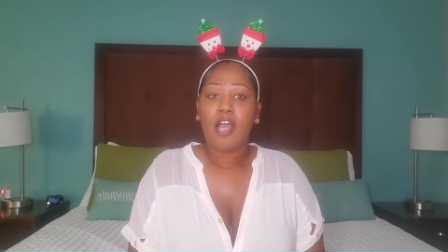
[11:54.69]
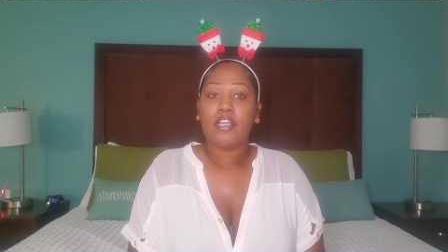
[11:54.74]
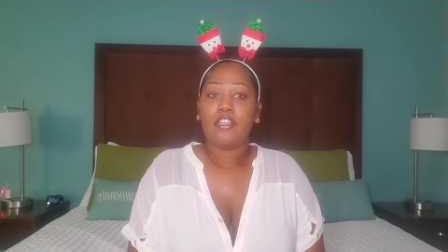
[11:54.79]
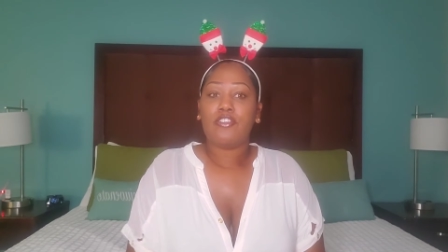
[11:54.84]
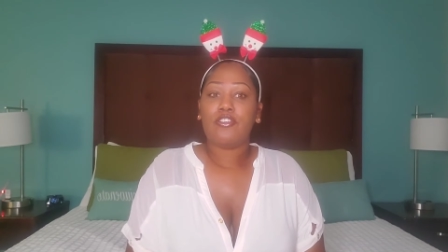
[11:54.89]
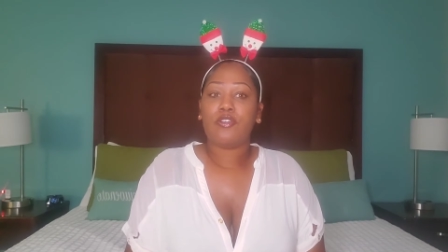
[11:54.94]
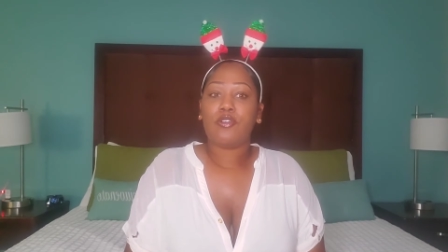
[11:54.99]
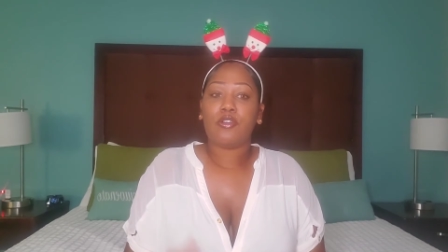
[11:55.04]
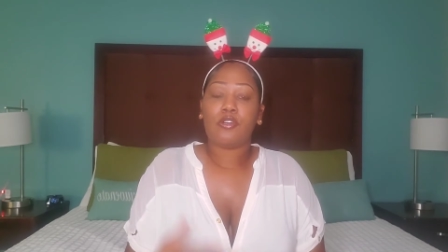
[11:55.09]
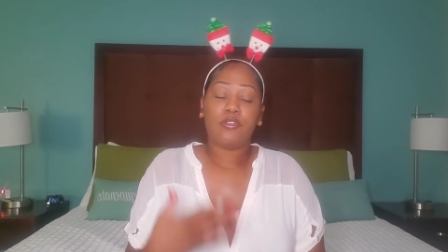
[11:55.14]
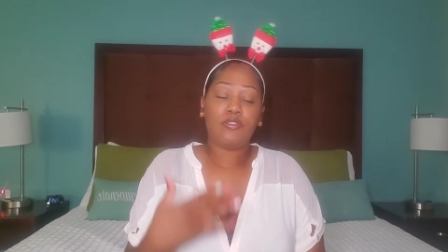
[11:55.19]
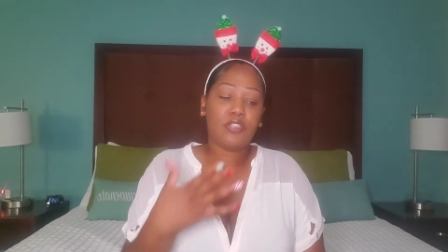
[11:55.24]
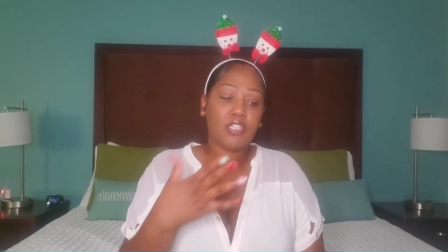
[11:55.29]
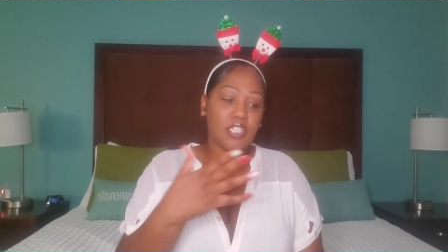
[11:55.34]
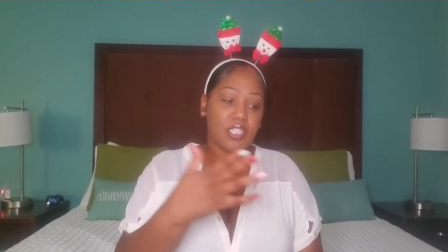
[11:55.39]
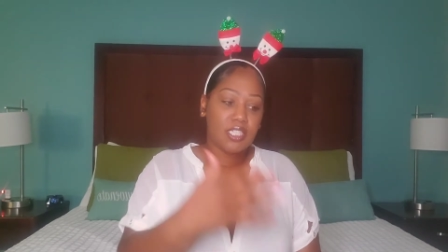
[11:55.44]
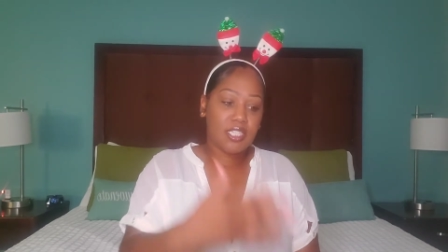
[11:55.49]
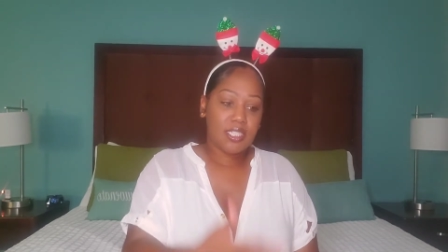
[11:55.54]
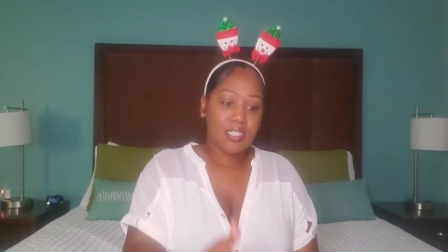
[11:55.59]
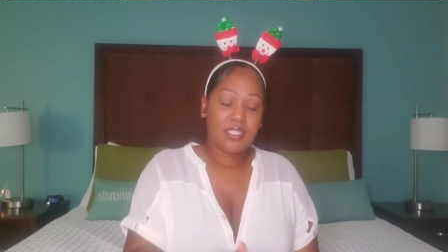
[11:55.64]
So you
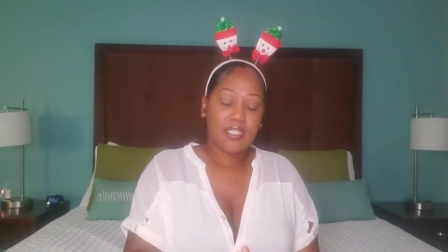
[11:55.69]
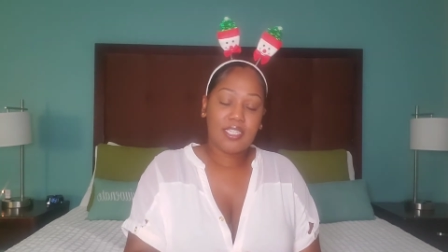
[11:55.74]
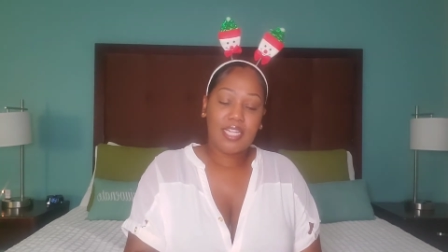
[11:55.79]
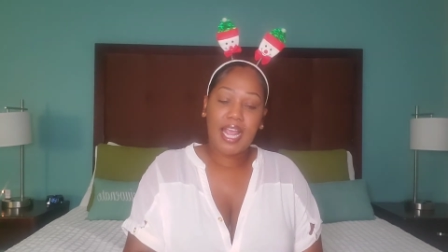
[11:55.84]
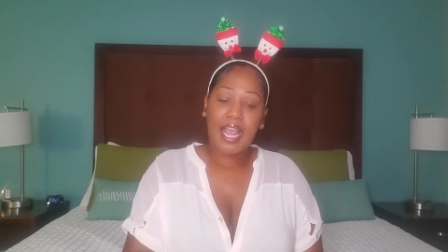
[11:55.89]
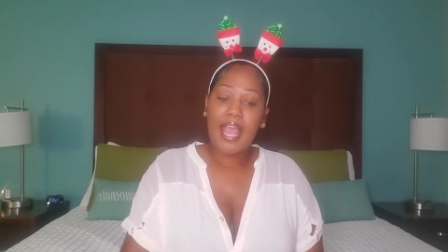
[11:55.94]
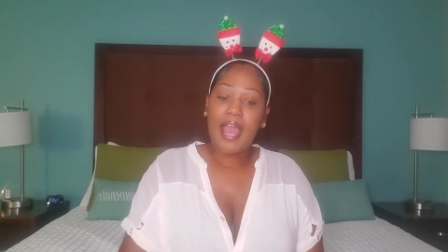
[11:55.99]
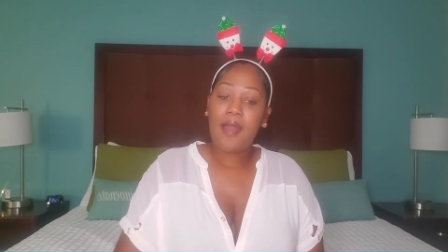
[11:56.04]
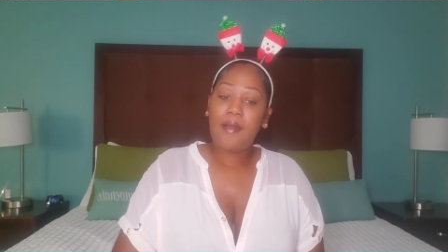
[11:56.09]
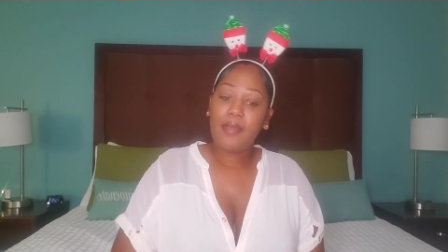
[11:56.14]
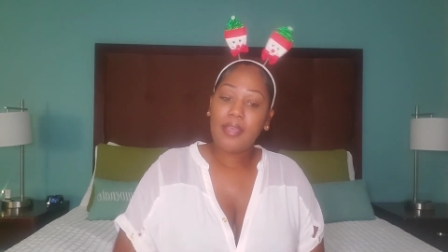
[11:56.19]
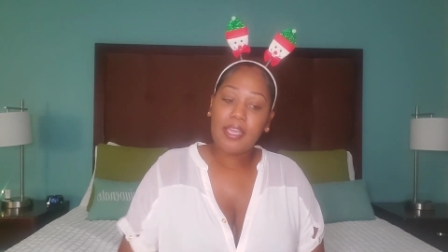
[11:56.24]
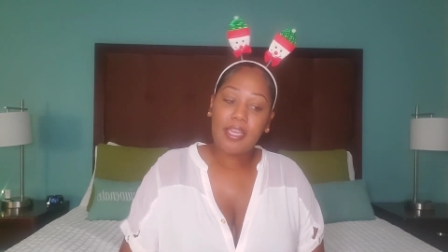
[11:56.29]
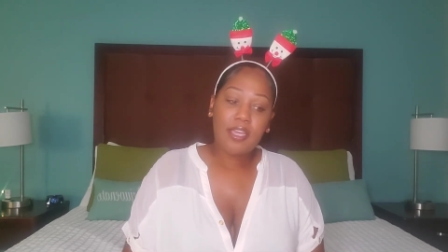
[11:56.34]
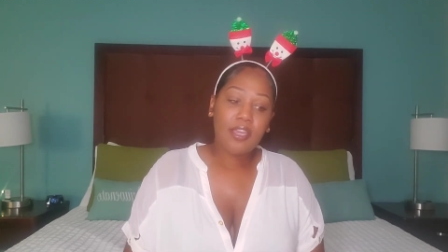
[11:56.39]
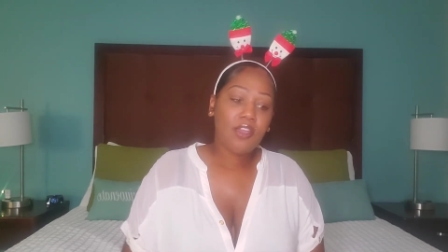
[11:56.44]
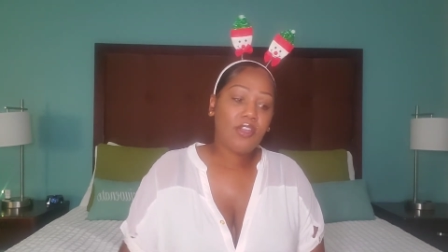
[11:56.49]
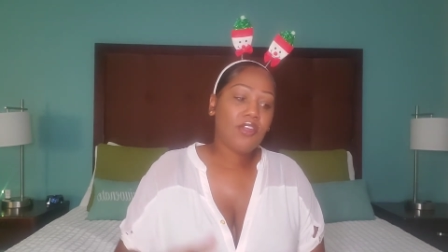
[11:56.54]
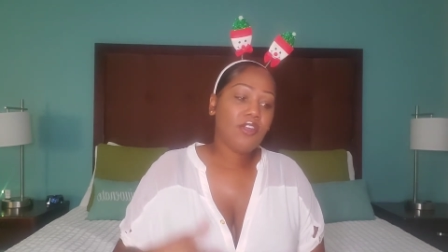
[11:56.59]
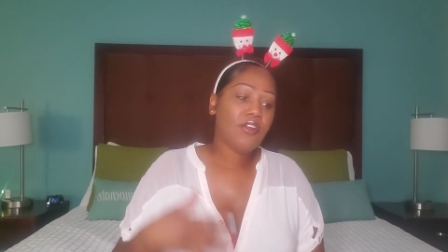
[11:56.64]
just stay out
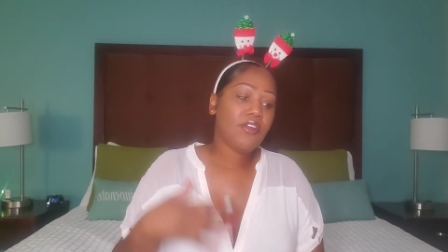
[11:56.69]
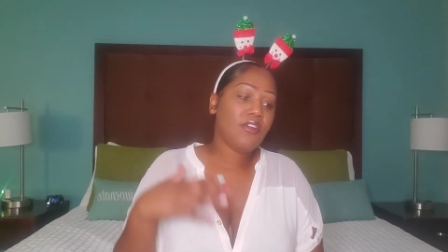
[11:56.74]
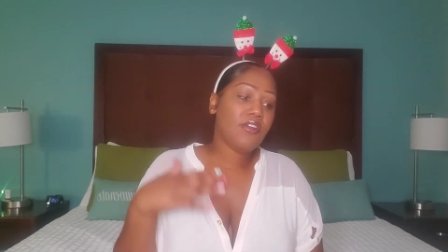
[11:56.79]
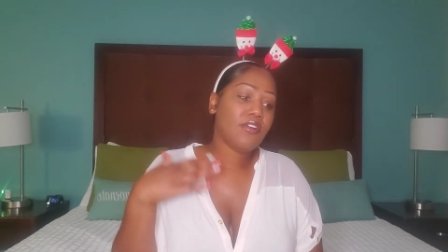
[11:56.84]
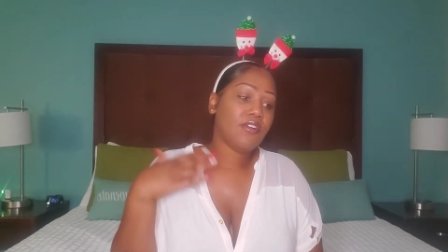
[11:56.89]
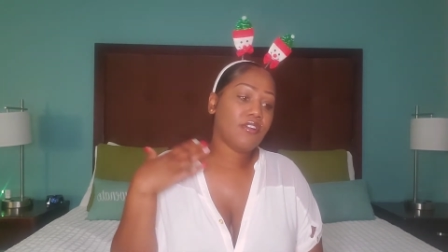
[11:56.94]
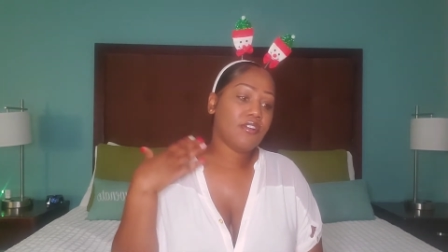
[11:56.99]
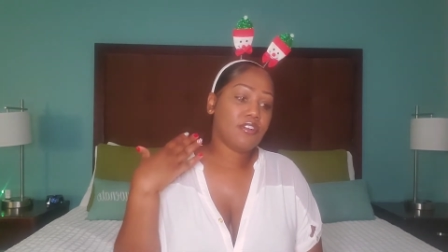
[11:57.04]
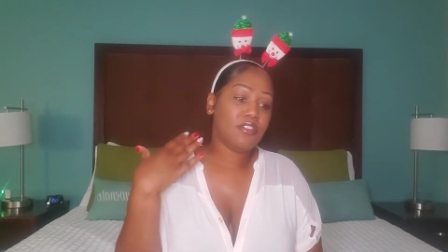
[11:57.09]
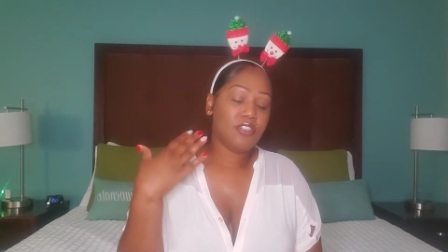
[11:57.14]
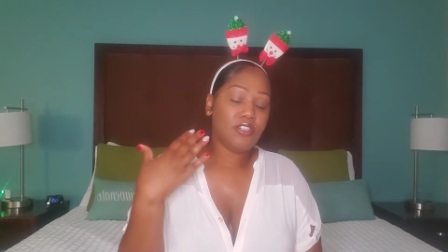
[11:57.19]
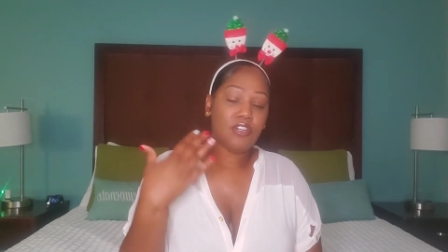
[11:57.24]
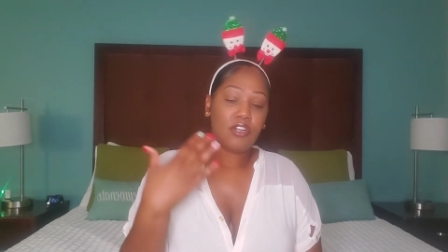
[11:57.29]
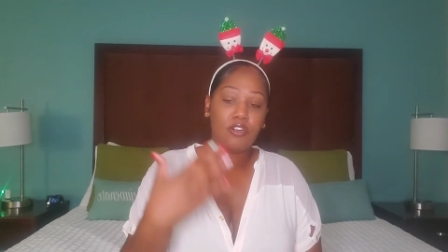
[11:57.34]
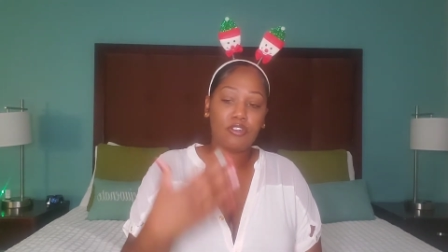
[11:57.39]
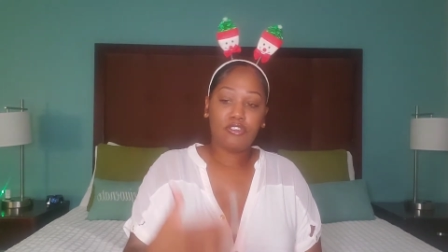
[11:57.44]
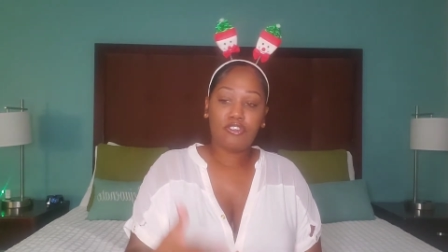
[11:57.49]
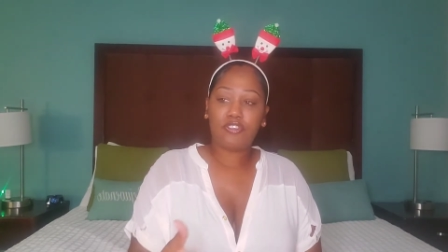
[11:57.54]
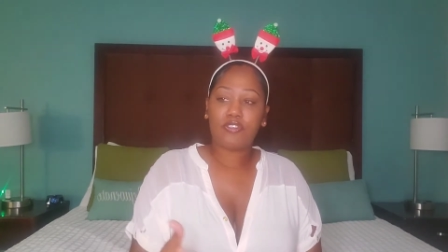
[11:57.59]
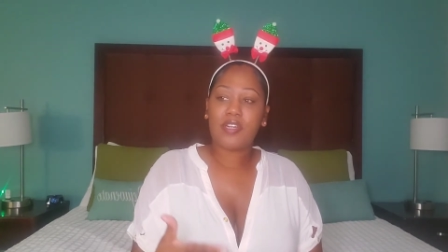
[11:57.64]
here, you
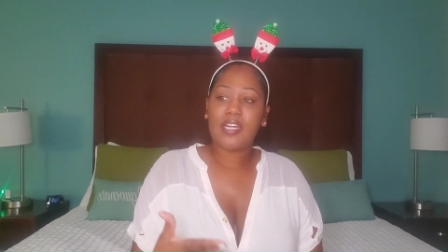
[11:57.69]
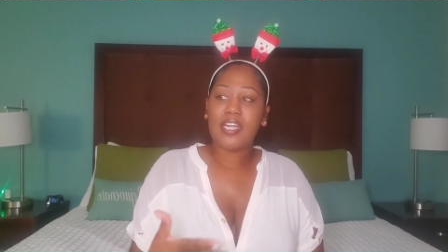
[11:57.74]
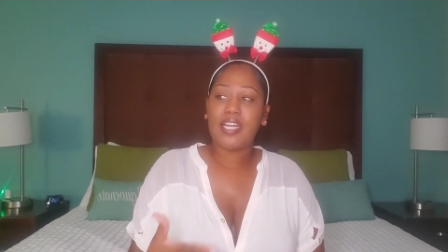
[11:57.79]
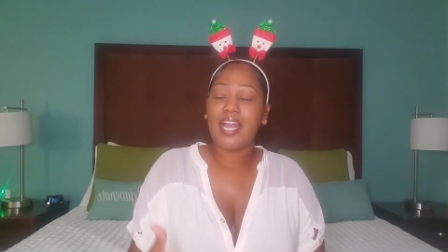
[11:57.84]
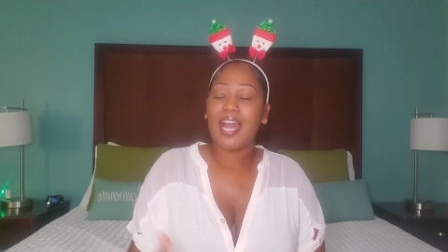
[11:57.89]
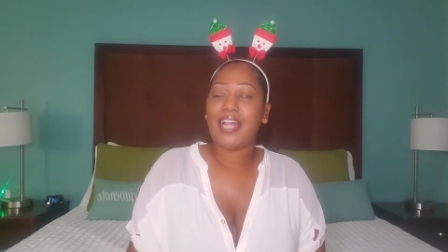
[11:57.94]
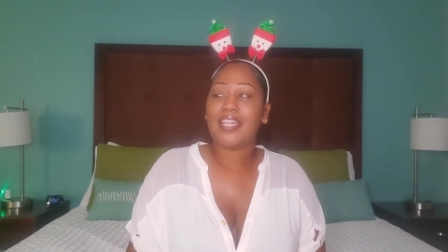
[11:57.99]
know, drink.